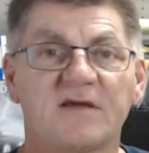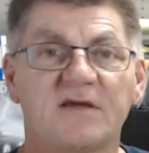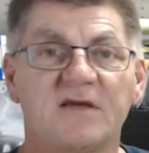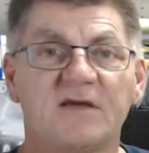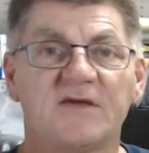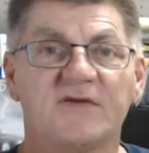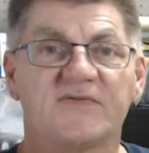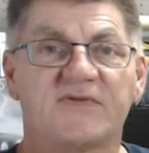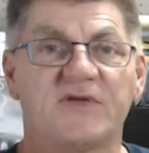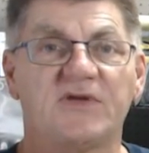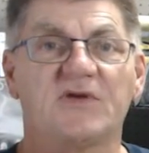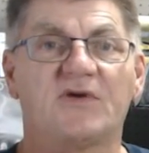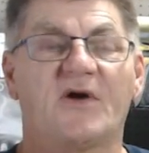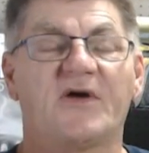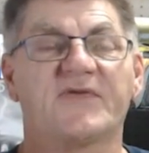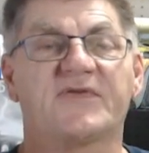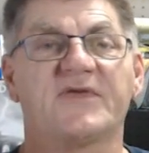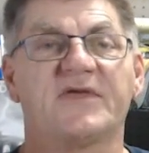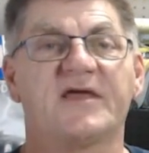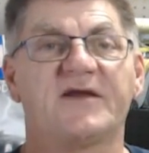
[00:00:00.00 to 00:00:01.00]
so you guys
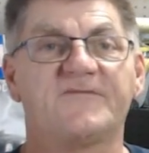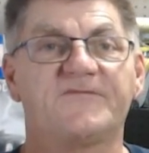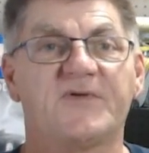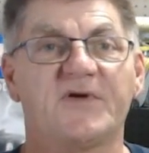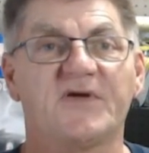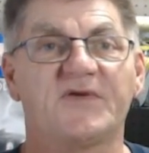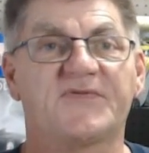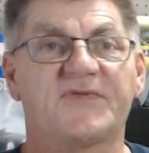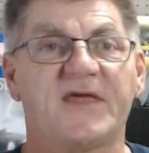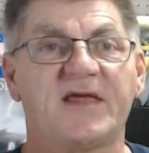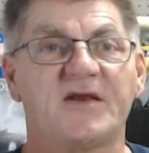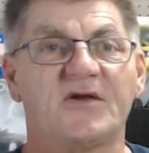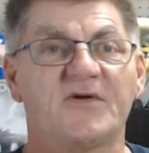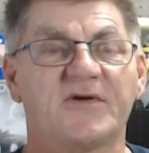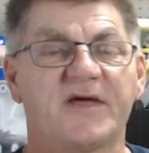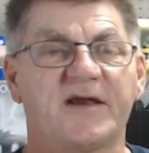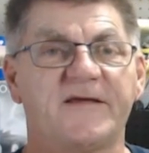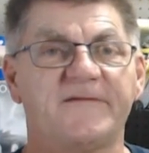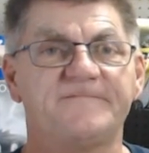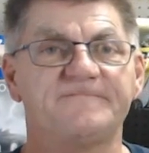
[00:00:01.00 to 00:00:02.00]
can get a first-hand look at
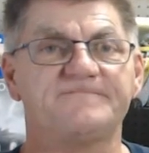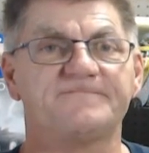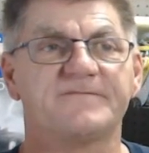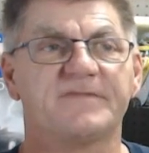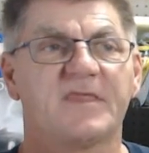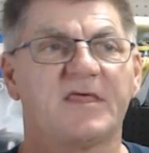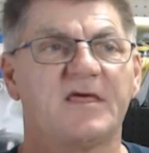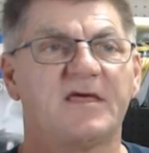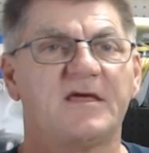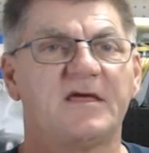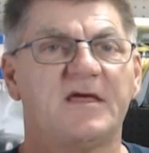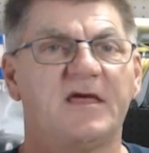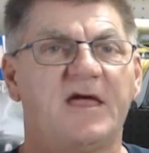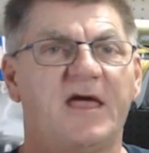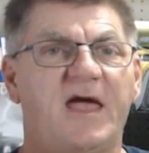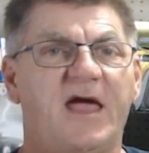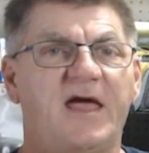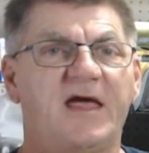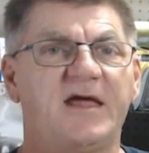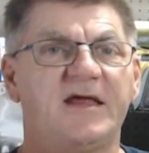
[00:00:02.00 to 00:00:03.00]
it,
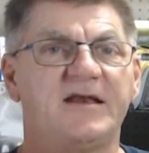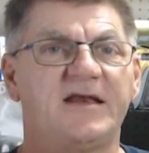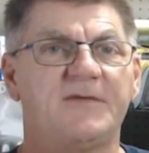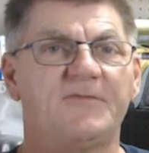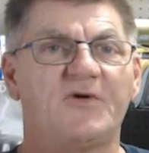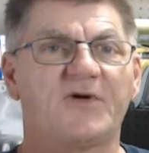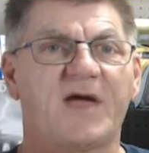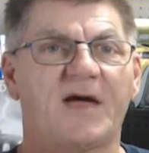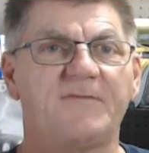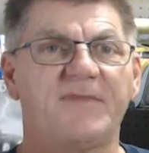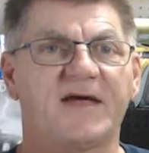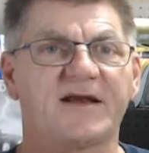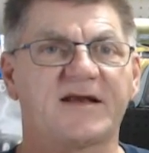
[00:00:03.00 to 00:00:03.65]
and then we'll come back to